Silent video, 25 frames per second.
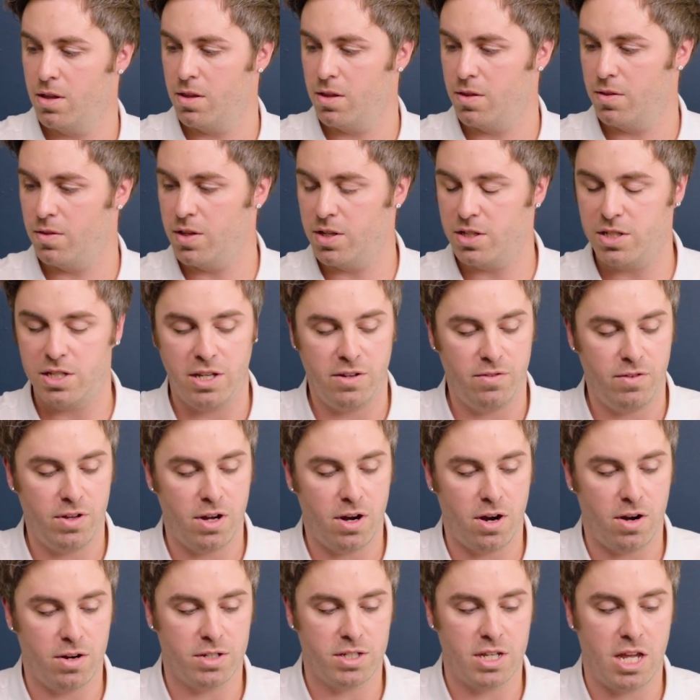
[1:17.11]
This
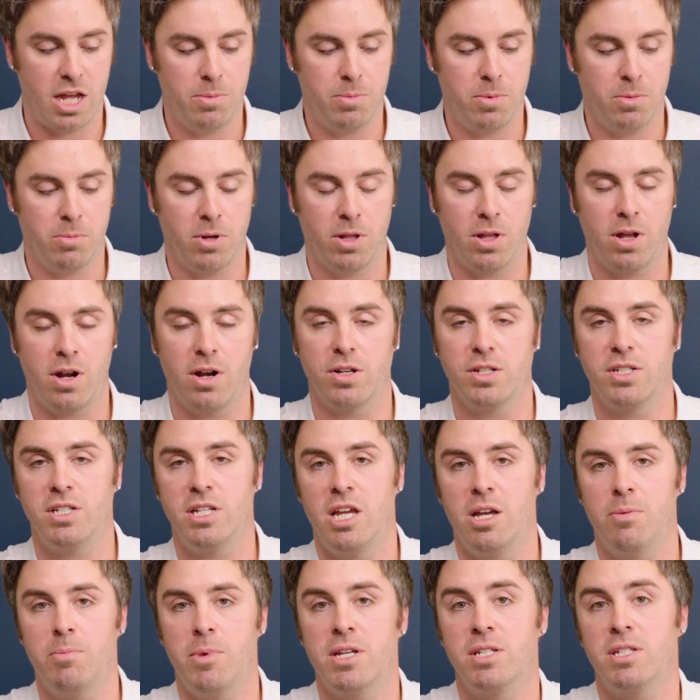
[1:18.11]
DVR is capable on our
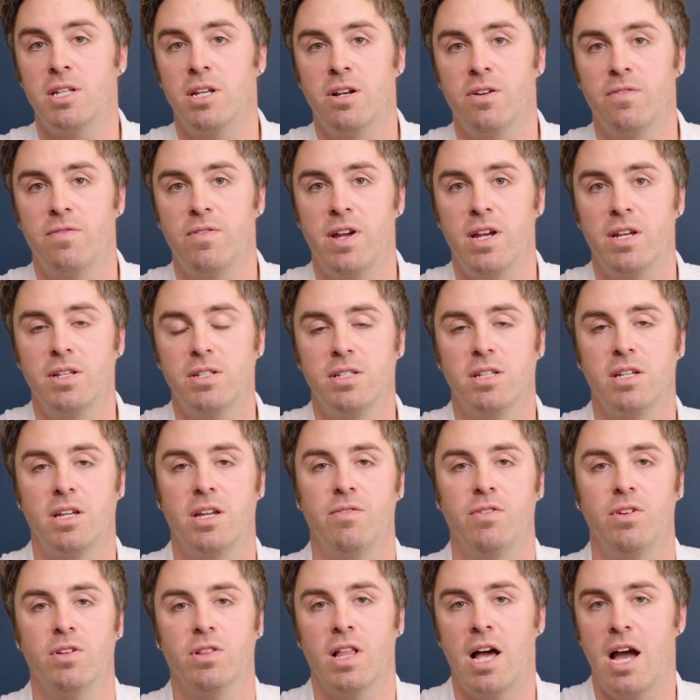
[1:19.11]
CMS interface to
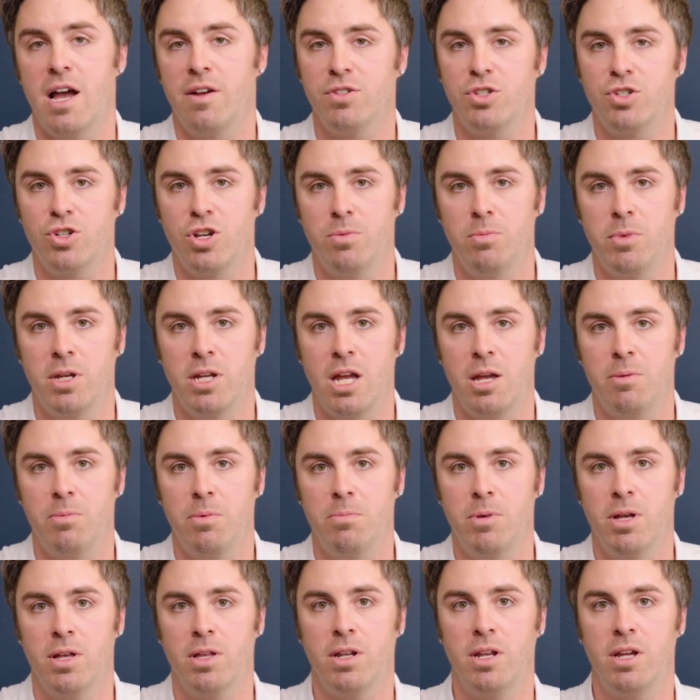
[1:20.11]
give you live streaming
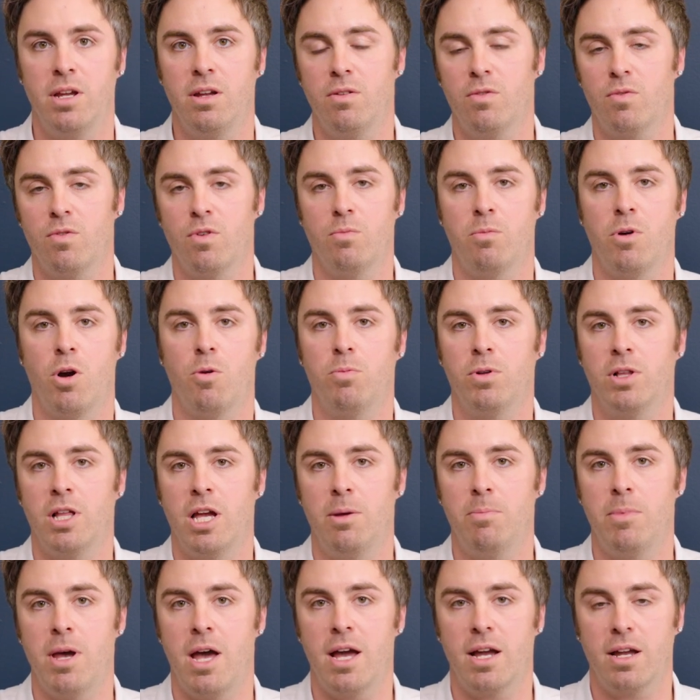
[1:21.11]
capability, remote
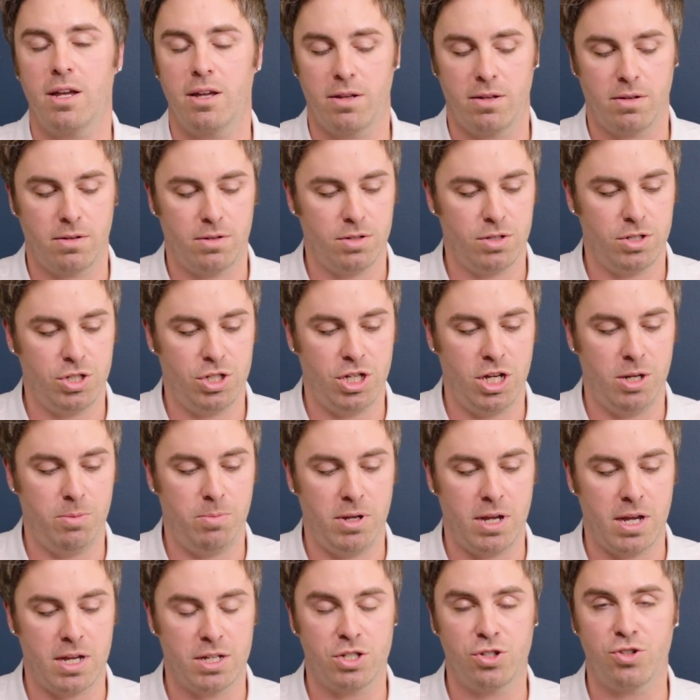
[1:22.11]
playback,
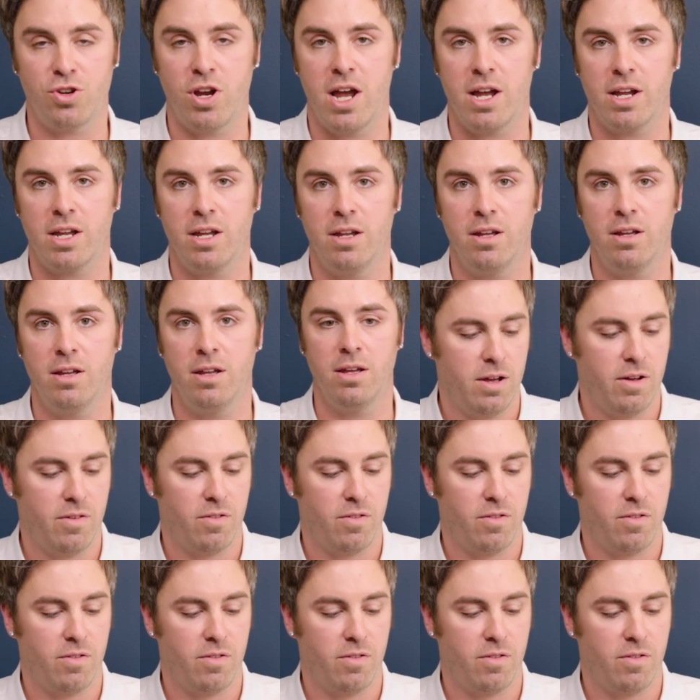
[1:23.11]
GPS tracking.